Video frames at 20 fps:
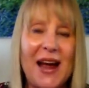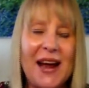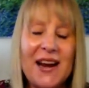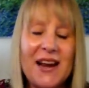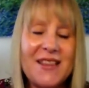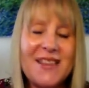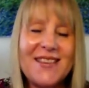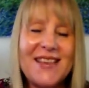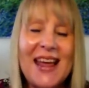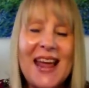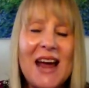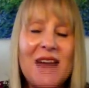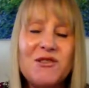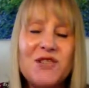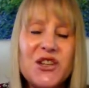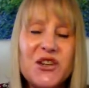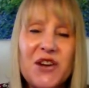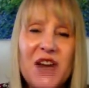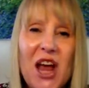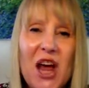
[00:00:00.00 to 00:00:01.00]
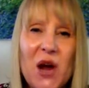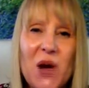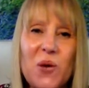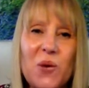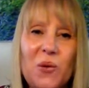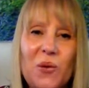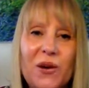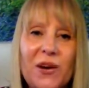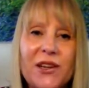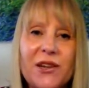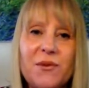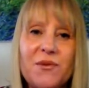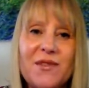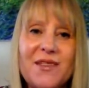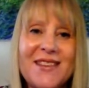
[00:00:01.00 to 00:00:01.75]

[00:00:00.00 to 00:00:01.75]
And I'd say, how do you know? And you'd